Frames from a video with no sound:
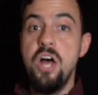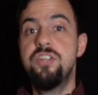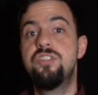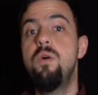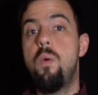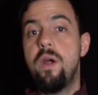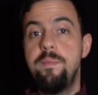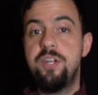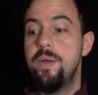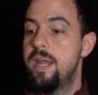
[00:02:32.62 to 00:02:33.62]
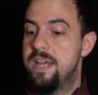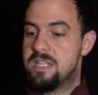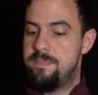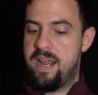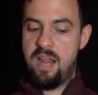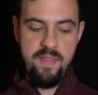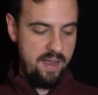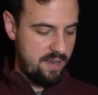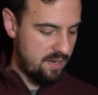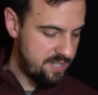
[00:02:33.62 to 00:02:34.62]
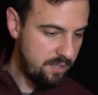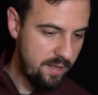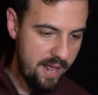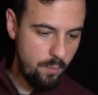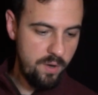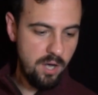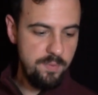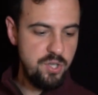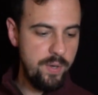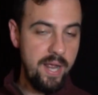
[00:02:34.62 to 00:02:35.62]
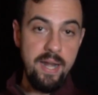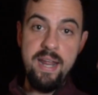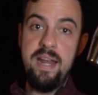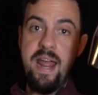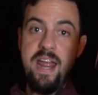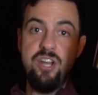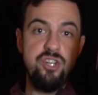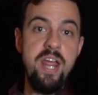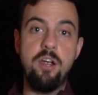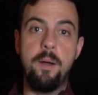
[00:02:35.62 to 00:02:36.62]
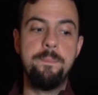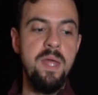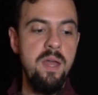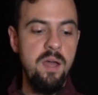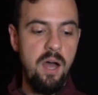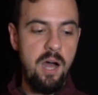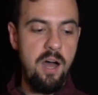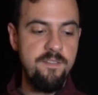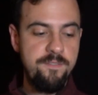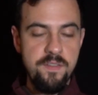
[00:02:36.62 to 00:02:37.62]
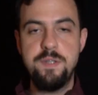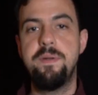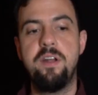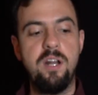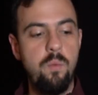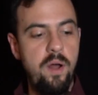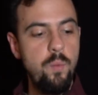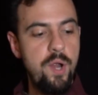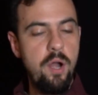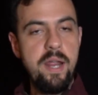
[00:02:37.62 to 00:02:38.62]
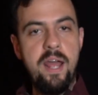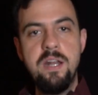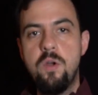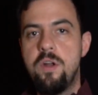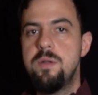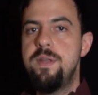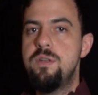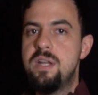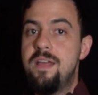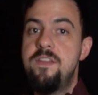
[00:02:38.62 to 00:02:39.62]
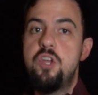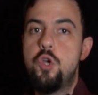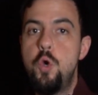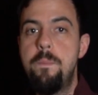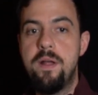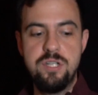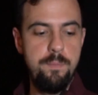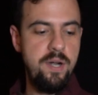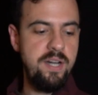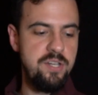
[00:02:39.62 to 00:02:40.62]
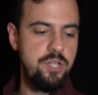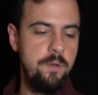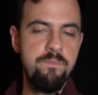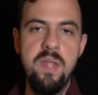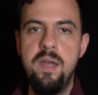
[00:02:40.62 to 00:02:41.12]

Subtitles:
So what we're going to be doing is making that cocktail, and we're going to be doing it in a shaker. For this particular one, we are again going to be using the coupe to put it into,